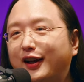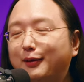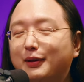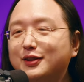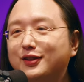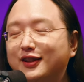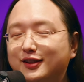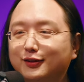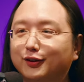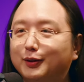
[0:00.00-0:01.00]
I imagine
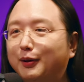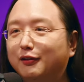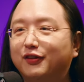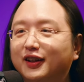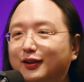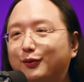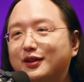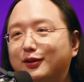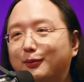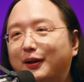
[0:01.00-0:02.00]
it's not about fighting
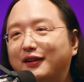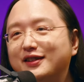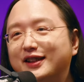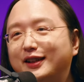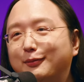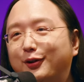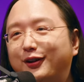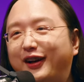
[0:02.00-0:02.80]
with your parents anymore,